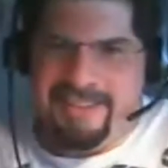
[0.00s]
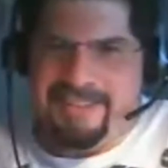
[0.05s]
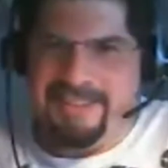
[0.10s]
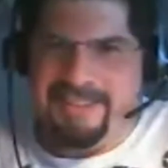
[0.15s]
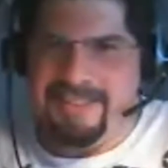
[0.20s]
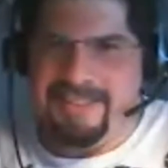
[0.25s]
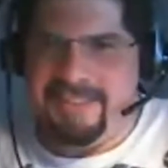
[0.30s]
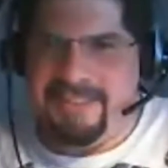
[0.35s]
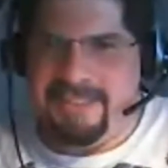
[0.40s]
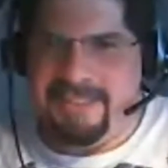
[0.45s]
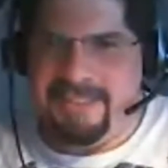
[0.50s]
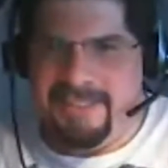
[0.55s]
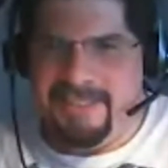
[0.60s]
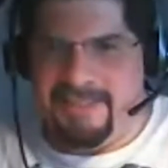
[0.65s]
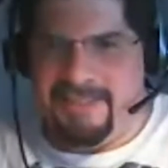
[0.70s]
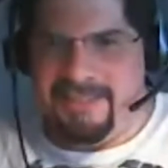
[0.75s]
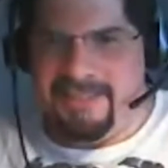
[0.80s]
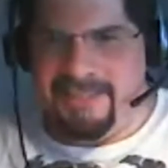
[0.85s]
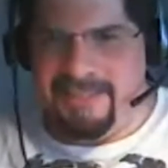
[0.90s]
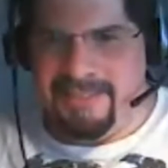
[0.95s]

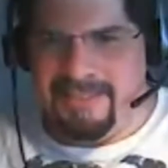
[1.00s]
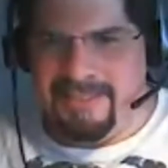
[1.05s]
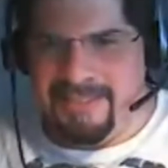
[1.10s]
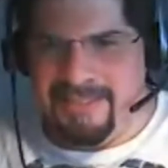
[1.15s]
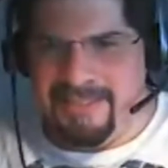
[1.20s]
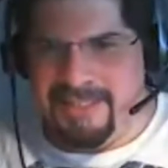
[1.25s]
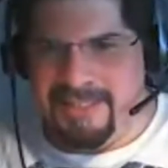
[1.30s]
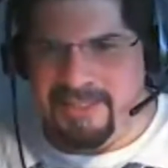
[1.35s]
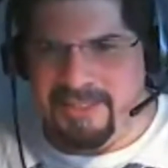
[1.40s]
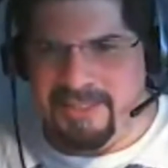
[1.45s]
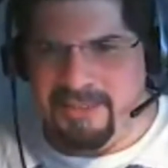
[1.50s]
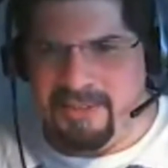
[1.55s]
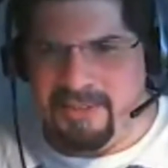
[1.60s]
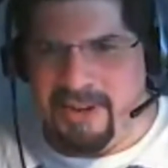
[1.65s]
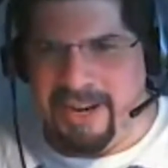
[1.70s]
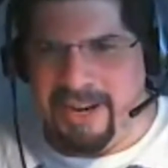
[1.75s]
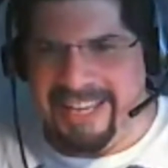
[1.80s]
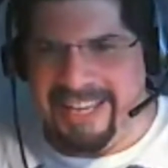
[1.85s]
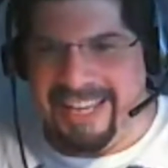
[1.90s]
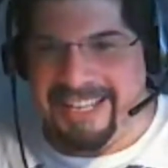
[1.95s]
So let's try it
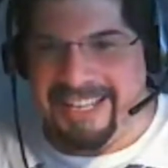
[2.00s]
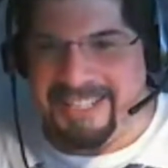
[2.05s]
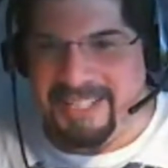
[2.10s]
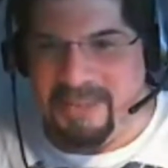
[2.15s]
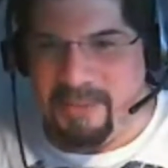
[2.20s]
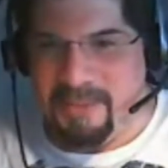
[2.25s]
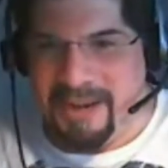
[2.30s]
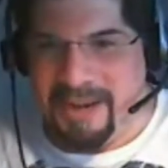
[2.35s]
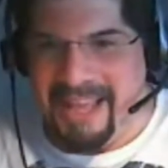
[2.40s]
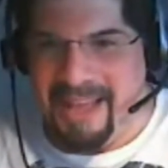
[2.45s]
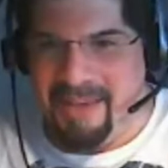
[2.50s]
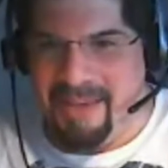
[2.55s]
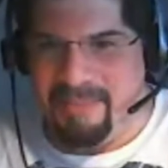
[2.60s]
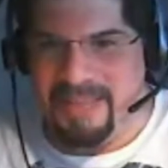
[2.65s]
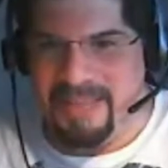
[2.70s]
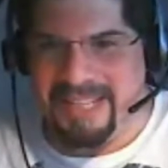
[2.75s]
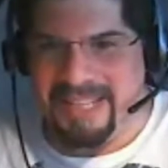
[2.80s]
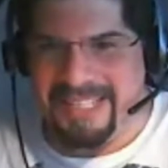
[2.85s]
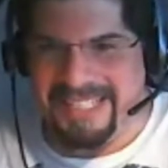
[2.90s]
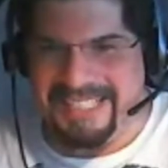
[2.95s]
again and see what
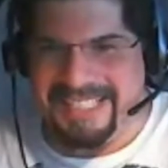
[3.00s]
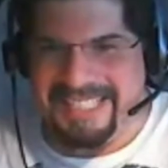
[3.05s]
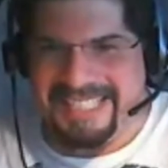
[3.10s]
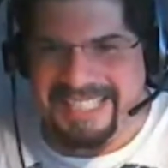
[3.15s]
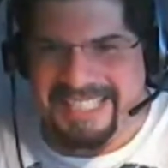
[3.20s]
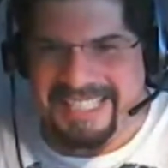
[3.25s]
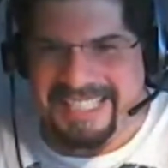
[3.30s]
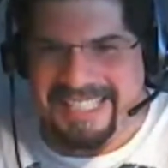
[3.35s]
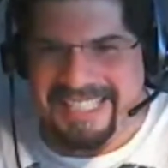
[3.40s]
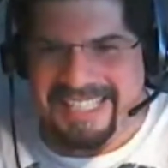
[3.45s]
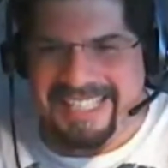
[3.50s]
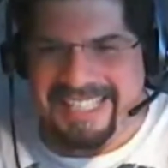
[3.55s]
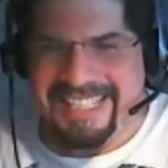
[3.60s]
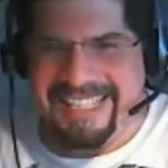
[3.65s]
happens.